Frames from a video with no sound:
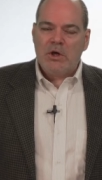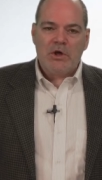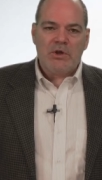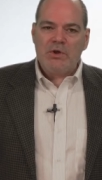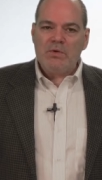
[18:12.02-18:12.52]
a
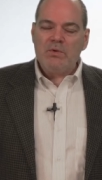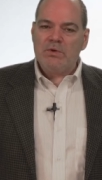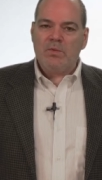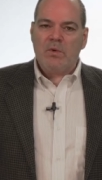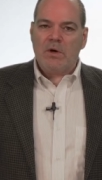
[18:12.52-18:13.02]

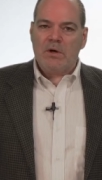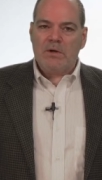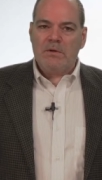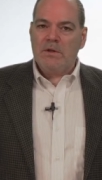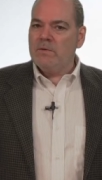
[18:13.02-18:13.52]
huge work
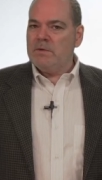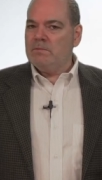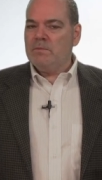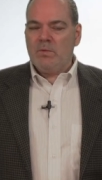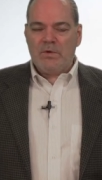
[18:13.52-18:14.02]
that
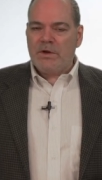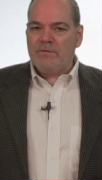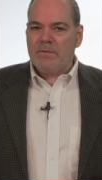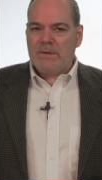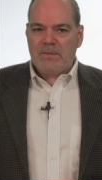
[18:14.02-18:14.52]
will
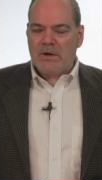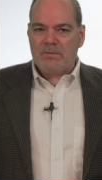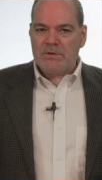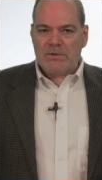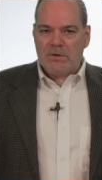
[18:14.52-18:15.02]
never be
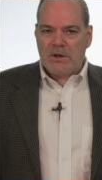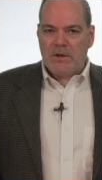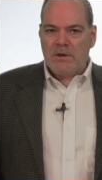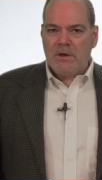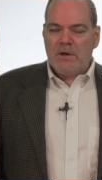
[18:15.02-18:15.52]
published,
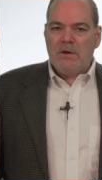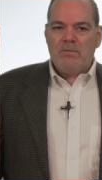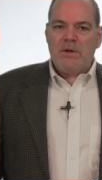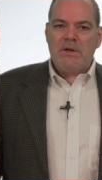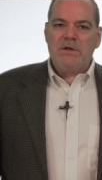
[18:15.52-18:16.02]
okay?
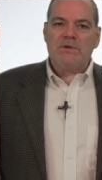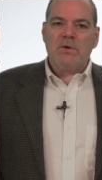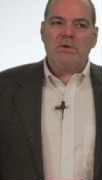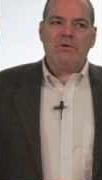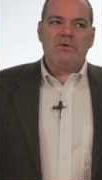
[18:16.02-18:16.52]
But he's
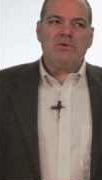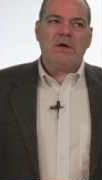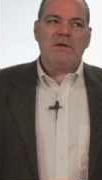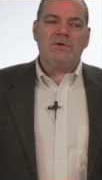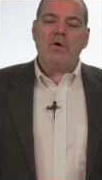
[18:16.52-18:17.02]
going to
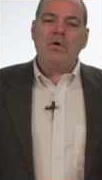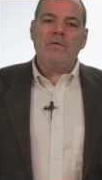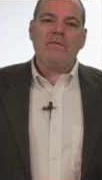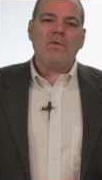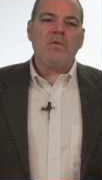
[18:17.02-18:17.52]
try to
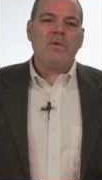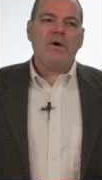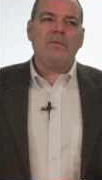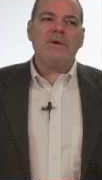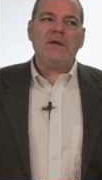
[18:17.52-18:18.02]

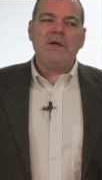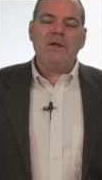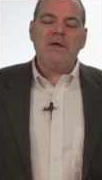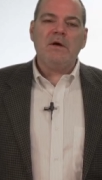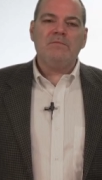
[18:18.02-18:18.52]
overwhelm
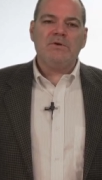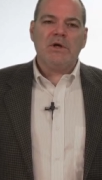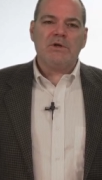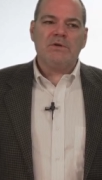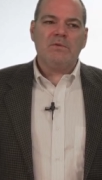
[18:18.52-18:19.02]
any
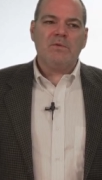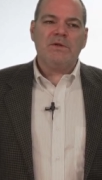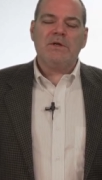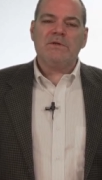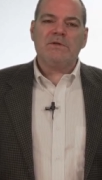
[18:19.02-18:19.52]
objection
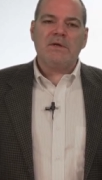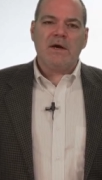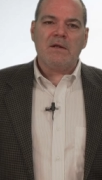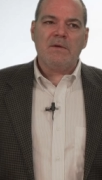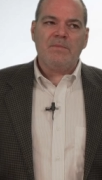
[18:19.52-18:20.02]
with
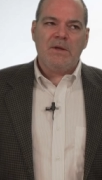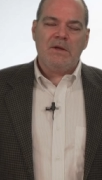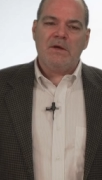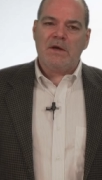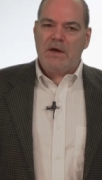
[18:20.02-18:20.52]

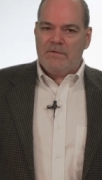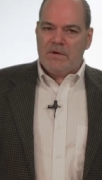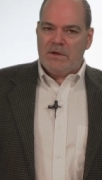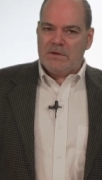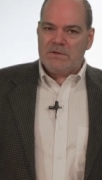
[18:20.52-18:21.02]
encyclopedic
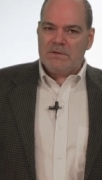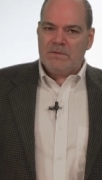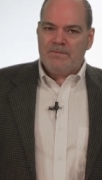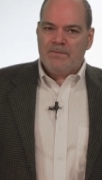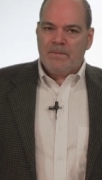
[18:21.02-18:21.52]
evidence.
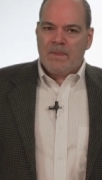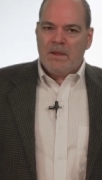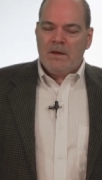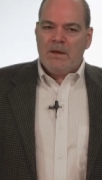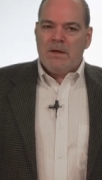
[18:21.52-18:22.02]

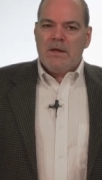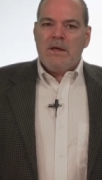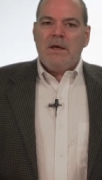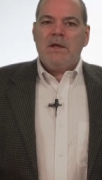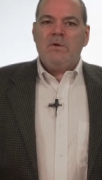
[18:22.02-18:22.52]

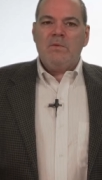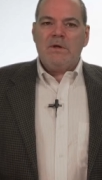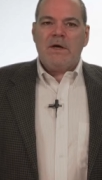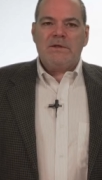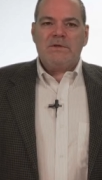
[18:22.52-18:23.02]
And he
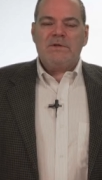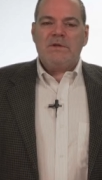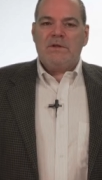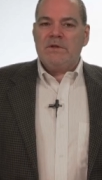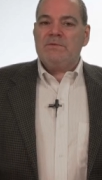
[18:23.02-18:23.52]
realizes
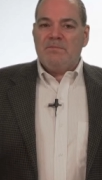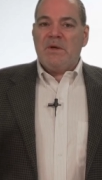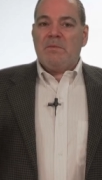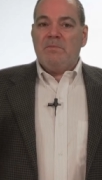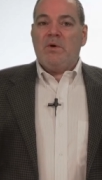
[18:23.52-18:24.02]
that this
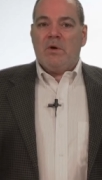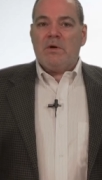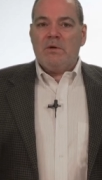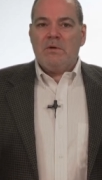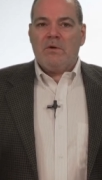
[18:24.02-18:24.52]
big
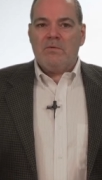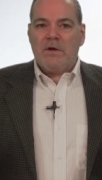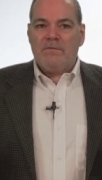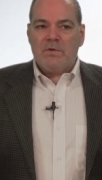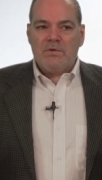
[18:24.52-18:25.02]
book on
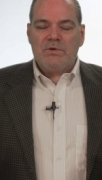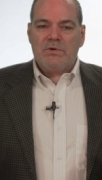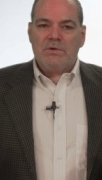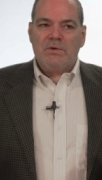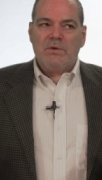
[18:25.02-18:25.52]

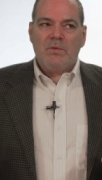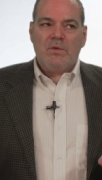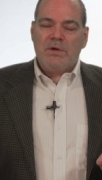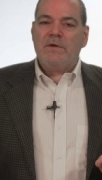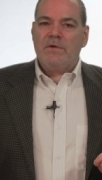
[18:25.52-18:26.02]
evolution
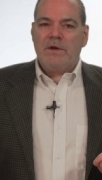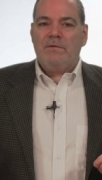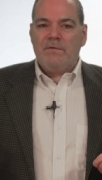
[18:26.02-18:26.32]
will never get